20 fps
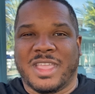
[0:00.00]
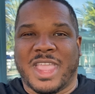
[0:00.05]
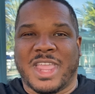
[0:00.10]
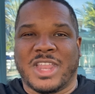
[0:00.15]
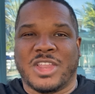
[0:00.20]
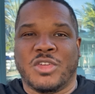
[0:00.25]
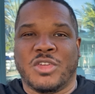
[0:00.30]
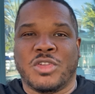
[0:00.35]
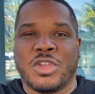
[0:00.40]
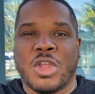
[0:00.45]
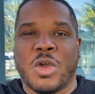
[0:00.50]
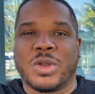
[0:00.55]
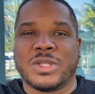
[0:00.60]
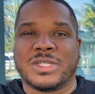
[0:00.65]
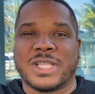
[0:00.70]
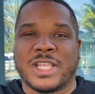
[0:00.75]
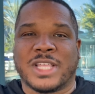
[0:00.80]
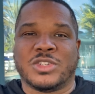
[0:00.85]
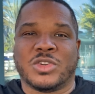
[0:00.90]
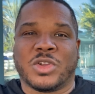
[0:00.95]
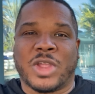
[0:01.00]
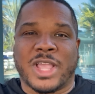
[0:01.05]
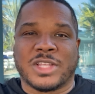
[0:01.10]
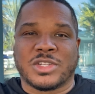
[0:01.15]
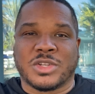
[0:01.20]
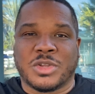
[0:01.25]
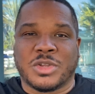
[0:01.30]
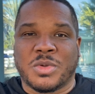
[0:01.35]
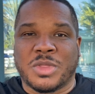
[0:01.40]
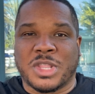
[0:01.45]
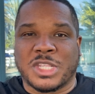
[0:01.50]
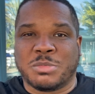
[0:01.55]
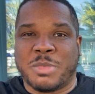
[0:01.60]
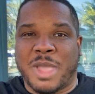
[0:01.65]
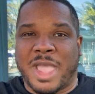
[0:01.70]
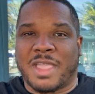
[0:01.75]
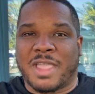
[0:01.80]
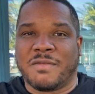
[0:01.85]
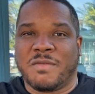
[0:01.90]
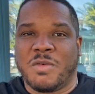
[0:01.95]
And you notice as you guys are doing this
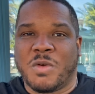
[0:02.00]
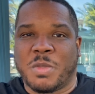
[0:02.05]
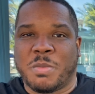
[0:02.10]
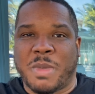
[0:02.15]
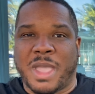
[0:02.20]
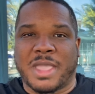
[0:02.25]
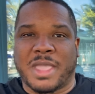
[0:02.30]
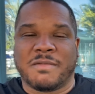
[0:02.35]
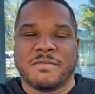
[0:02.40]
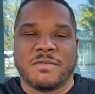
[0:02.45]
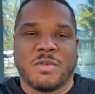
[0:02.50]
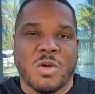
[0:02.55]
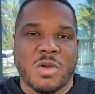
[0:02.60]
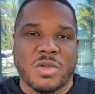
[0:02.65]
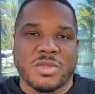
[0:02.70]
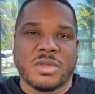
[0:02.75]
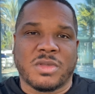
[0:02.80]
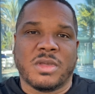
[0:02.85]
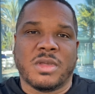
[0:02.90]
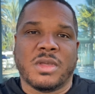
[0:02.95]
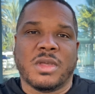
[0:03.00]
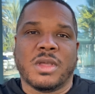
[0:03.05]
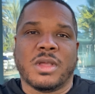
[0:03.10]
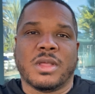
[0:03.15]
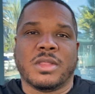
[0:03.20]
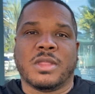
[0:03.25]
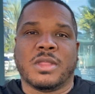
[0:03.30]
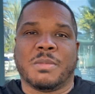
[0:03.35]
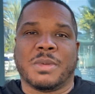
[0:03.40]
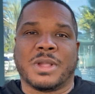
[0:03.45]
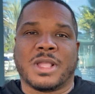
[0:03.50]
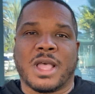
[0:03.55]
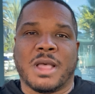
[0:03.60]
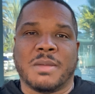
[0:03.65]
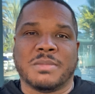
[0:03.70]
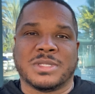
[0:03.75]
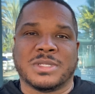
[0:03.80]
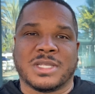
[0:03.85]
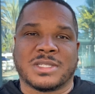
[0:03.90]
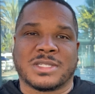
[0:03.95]
back and forth, back and forth, there
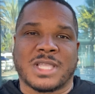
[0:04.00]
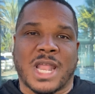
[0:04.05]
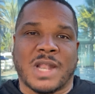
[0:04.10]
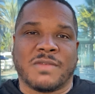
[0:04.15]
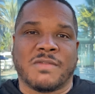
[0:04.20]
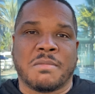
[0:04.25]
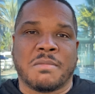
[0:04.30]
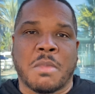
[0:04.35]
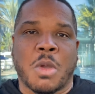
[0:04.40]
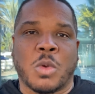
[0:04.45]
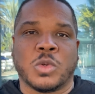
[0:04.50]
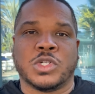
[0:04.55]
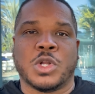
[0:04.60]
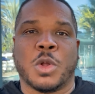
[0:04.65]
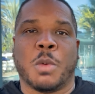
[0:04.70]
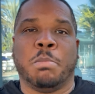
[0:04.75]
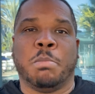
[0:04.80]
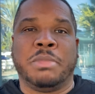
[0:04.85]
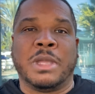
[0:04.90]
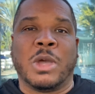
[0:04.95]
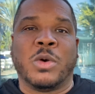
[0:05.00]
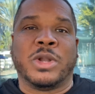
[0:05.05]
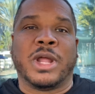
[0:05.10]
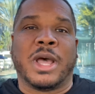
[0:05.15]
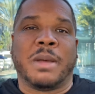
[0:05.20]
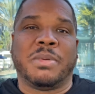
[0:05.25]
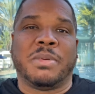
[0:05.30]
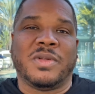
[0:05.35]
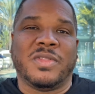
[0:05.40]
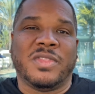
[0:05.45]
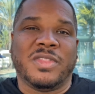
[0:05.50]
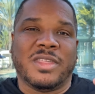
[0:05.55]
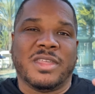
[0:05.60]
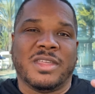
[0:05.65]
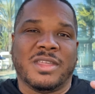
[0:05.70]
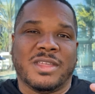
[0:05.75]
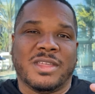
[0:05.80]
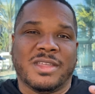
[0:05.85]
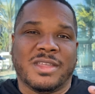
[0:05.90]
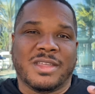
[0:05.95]
becomes this kind of emotional buildup.
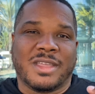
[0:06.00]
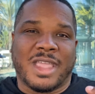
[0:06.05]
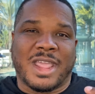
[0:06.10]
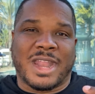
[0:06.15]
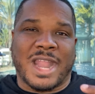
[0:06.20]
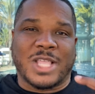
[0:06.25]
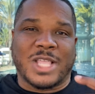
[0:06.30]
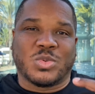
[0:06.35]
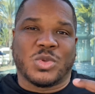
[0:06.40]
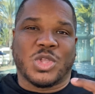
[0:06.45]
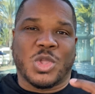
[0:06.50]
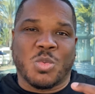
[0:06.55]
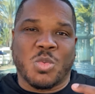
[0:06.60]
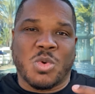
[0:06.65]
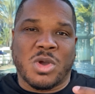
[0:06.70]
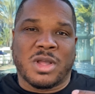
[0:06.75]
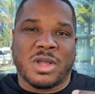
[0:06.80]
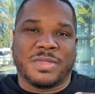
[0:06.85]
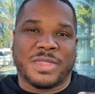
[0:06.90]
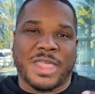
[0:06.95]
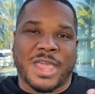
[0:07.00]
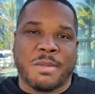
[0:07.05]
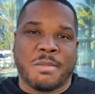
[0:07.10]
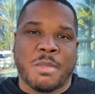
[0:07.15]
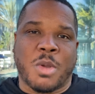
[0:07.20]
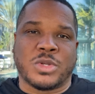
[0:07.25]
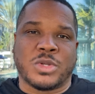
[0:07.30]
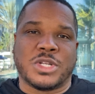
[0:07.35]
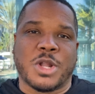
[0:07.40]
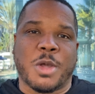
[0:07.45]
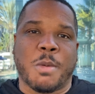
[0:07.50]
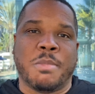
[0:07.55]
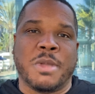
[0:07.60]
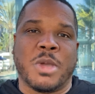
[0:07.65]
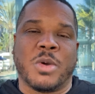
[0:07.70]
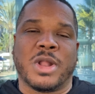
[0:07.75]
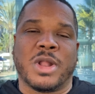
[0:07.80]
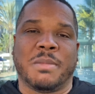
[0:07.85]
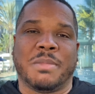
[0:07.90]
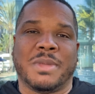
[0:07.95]
And that's what you want. That emotional
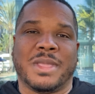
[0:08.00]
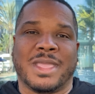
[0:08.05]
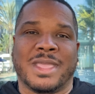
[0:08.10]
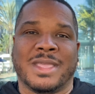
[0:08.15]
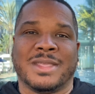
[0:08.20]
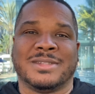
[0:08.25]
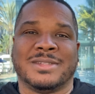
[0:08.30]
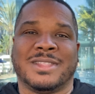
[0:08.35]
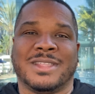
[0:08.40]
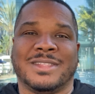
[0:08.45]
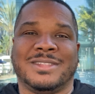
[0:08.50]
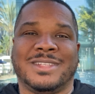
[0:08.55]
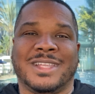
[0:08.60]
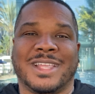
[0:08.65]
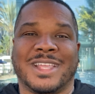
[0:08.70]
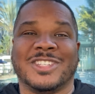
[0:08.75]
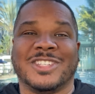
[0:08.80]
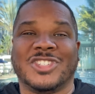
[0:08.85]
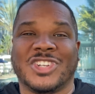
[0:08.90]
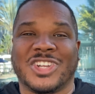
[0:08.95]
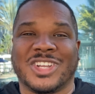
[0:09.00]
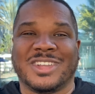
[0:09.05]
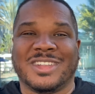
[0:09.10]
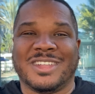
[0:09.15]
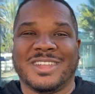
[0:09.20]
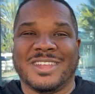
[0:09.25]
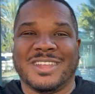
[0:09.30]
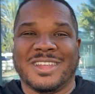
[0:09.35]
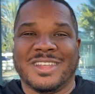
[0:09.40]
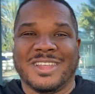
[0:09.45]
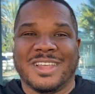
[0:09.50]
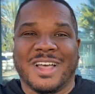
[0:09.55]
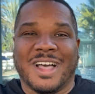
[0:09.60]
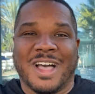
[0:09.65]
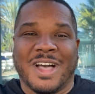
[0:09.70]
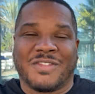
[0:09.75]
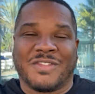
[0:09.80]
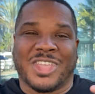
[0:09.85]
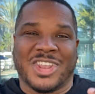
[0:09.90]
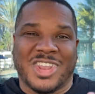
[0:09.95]
buildup is the tension
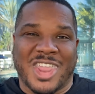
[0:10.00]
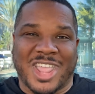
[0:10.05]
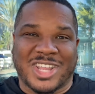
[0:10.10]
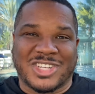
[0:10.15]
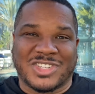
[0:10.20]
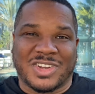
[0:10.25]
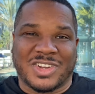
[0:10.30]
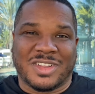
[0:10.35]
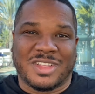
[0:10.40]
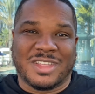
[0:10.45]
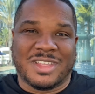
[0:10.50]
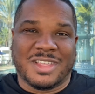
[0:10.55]
of connection.